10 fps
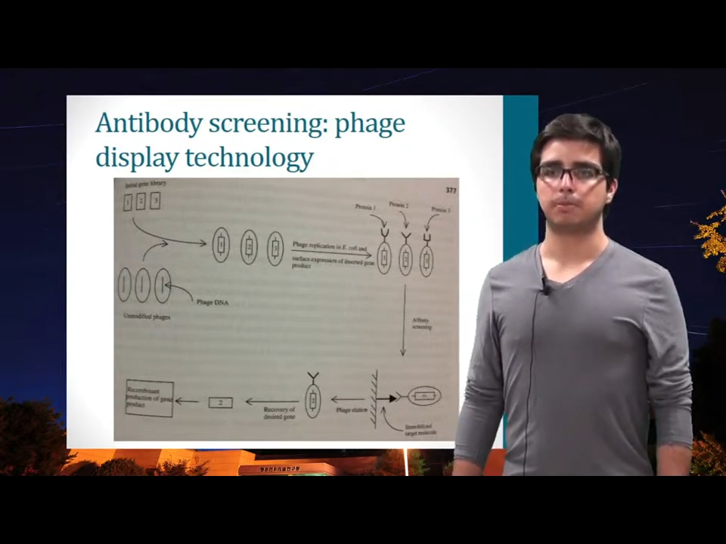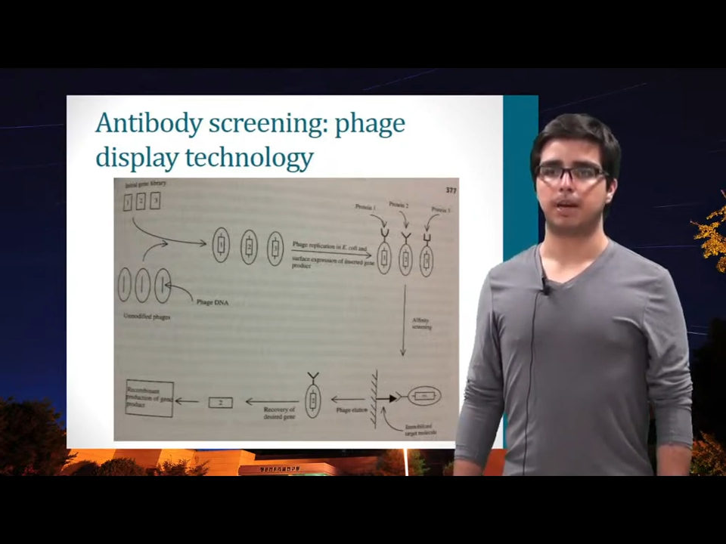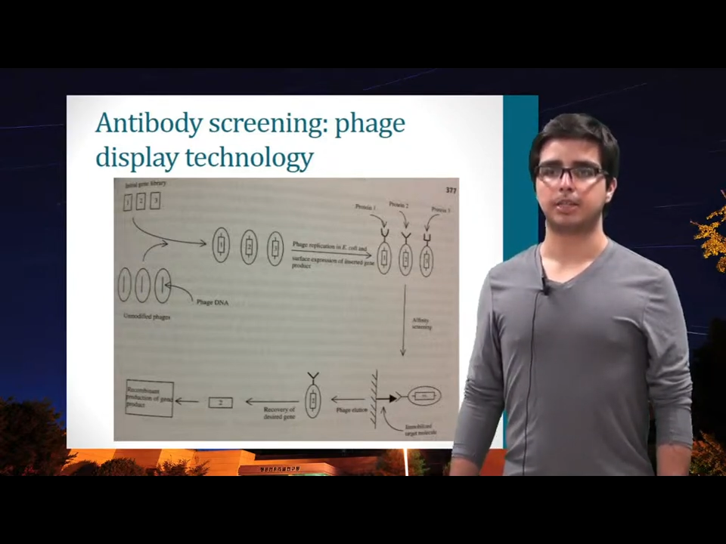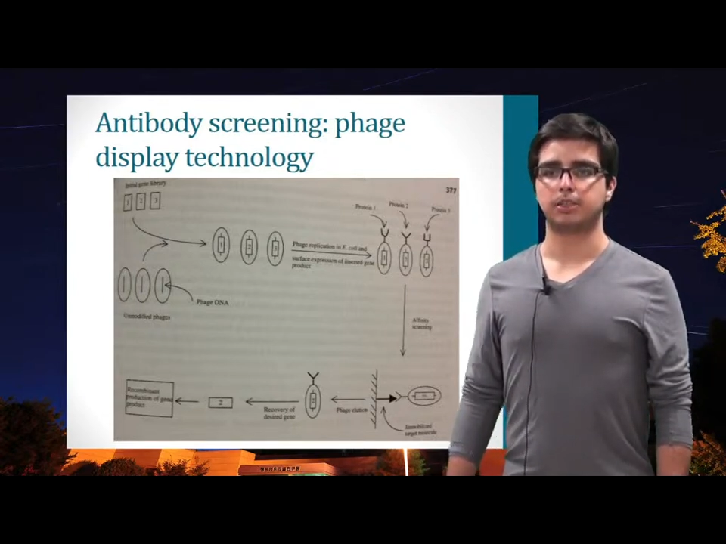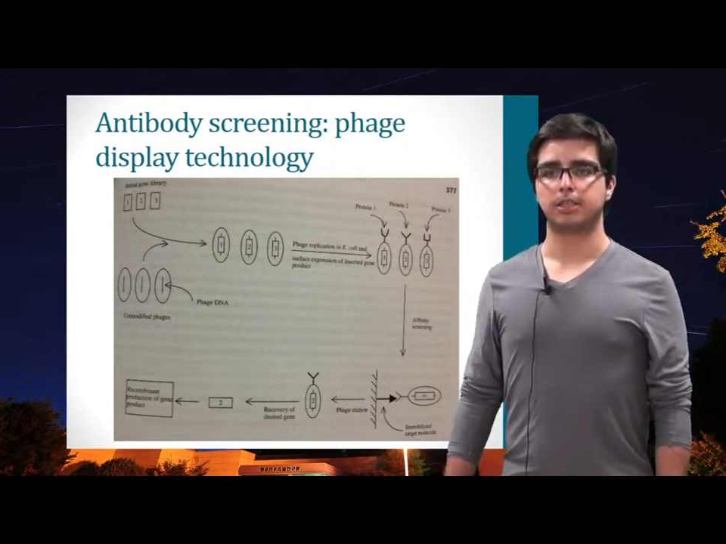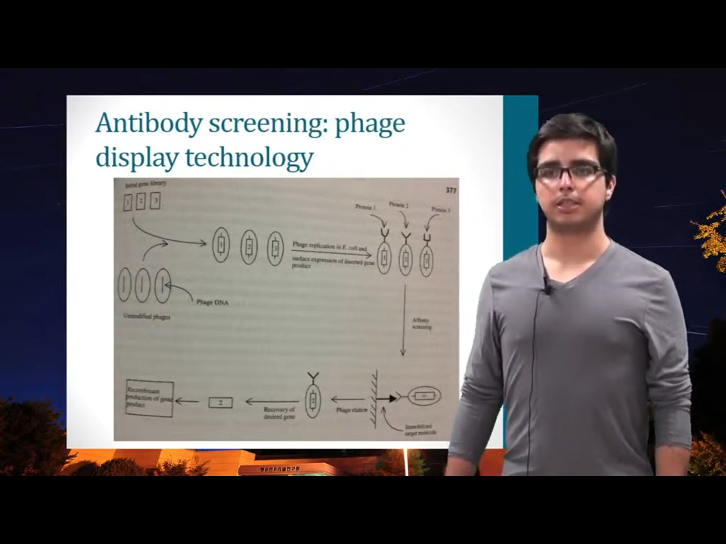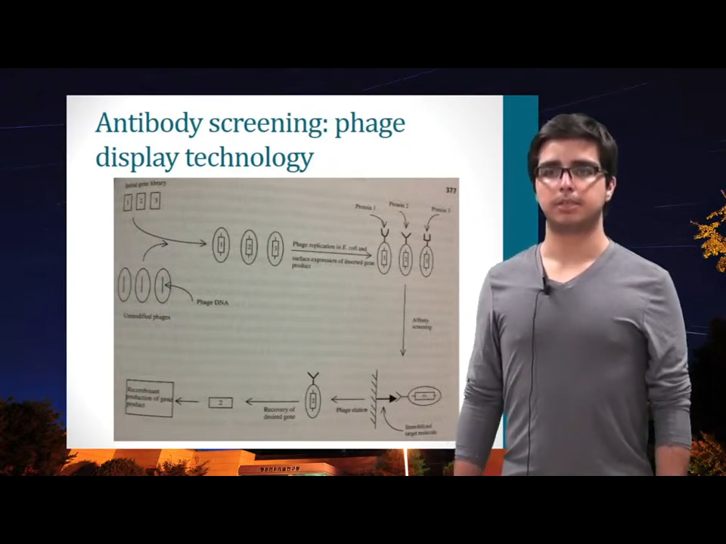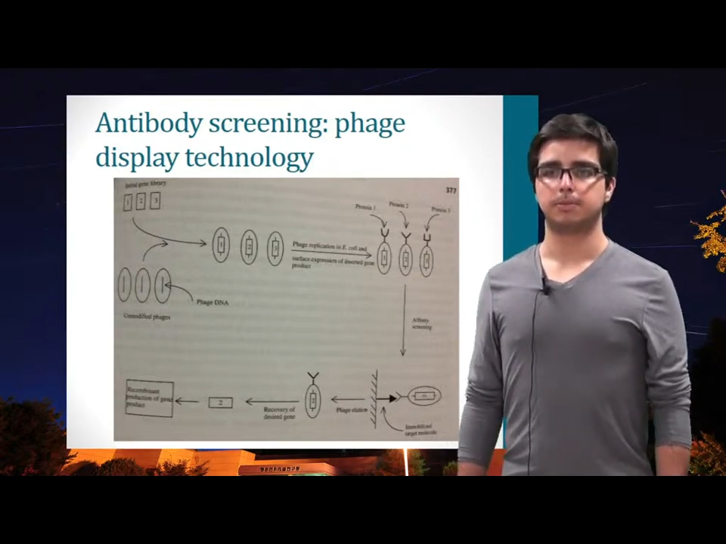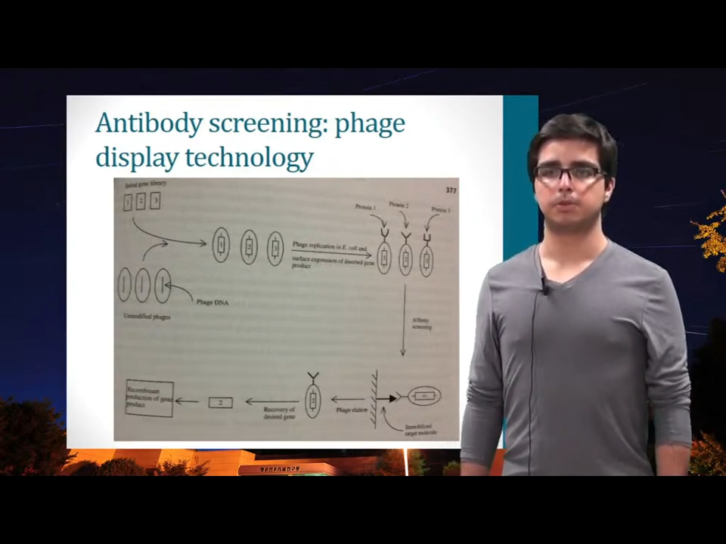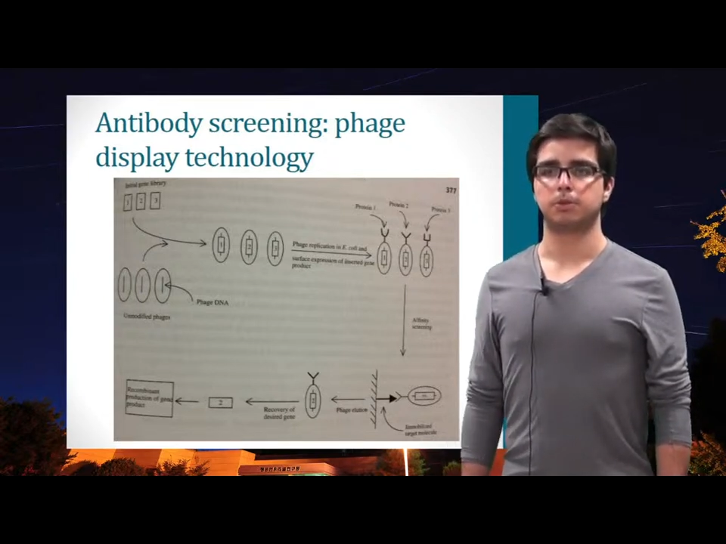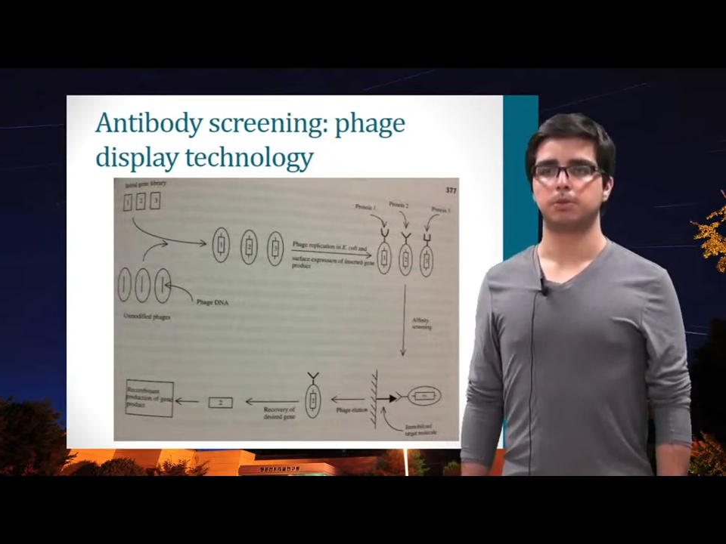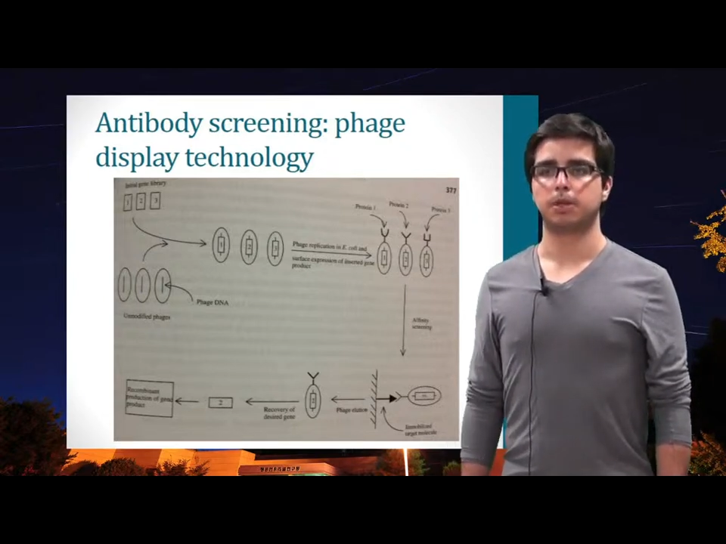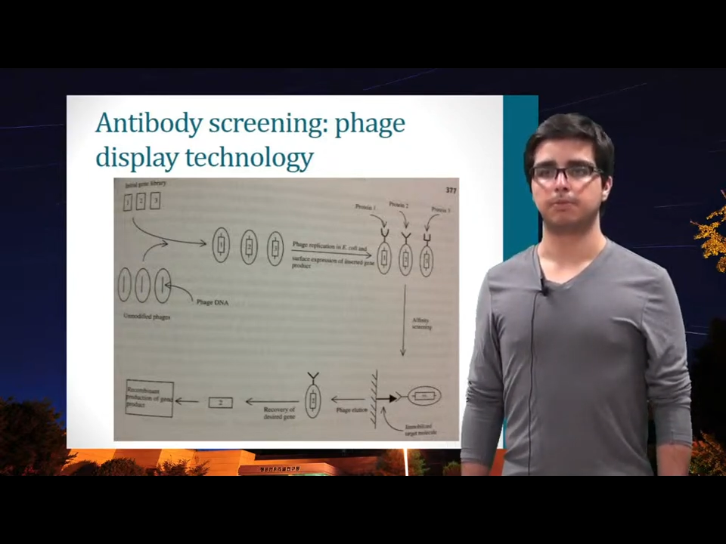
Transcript: isolate them through